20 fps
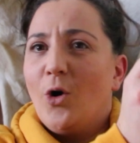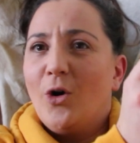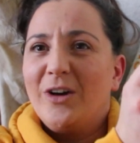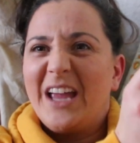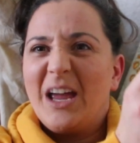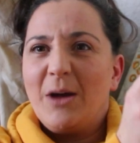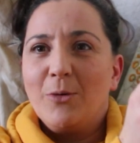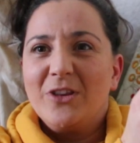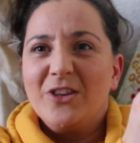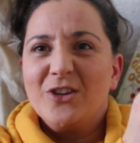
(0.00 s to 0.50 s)

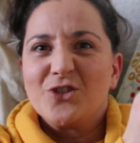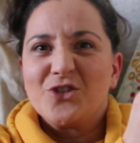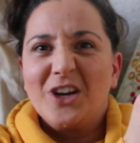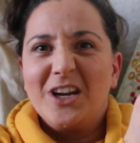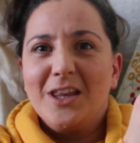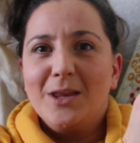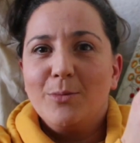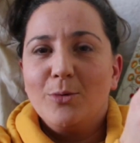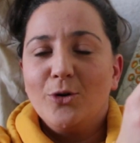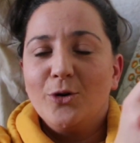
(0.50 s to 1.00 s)
get one that's
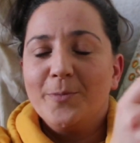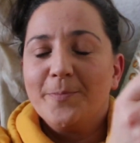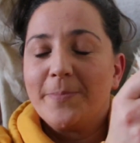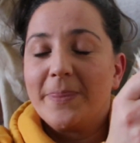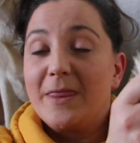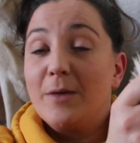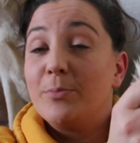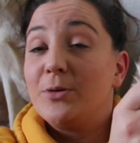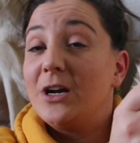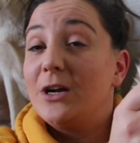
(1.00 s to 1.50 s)
right at the bottom.
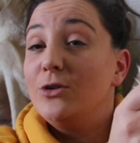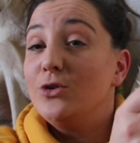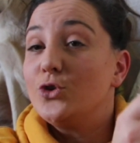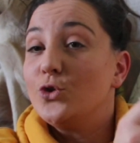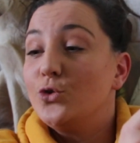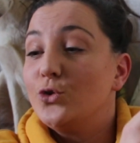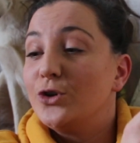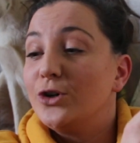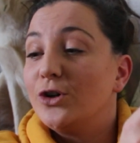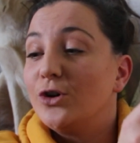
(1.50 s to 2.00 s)
The proud
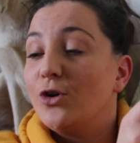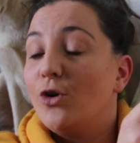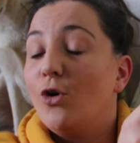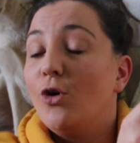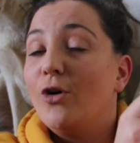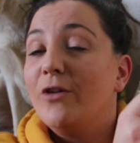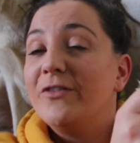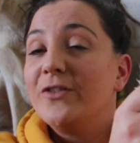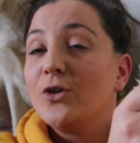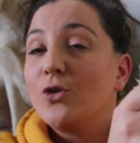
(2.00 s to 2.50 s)
owner
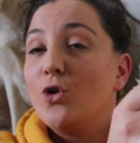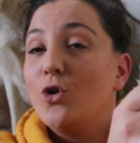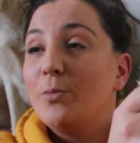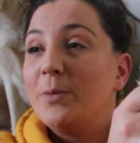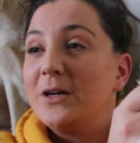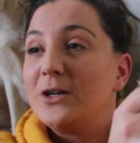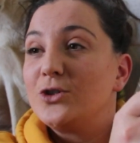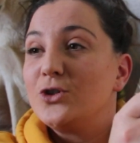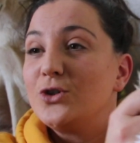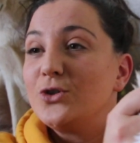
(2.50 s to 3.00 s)
of the
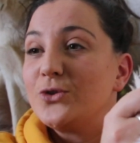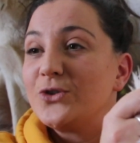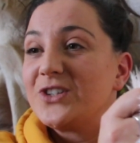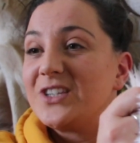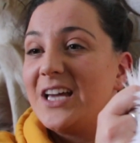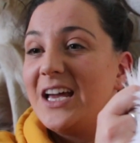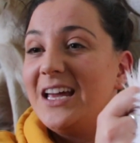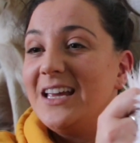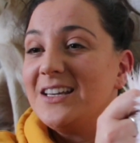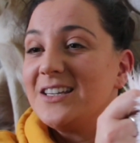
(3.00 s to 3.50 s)
Copic Doodle
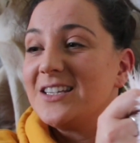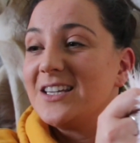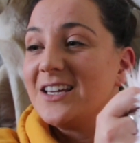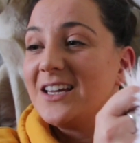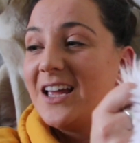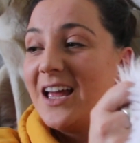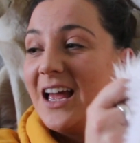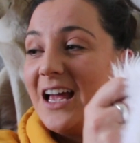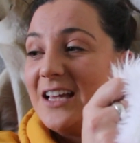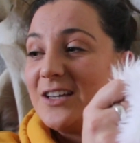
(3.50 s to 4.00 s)
set
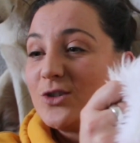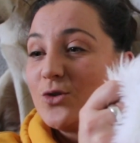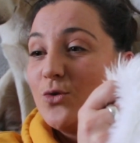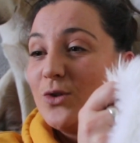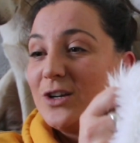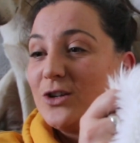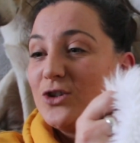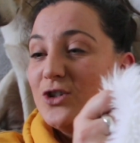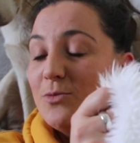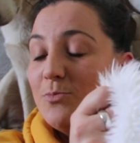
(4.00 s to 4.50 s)
is
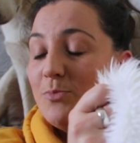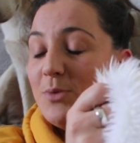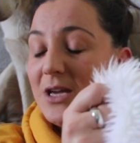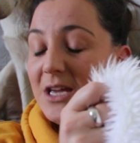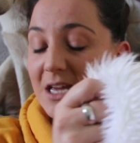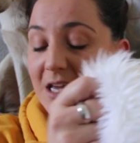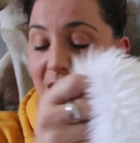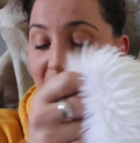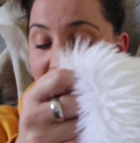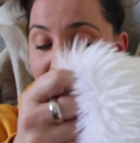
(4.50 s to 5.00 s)
going to
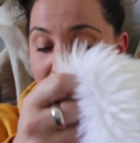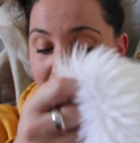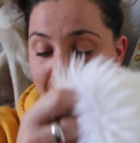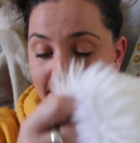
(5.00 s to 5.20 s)
be,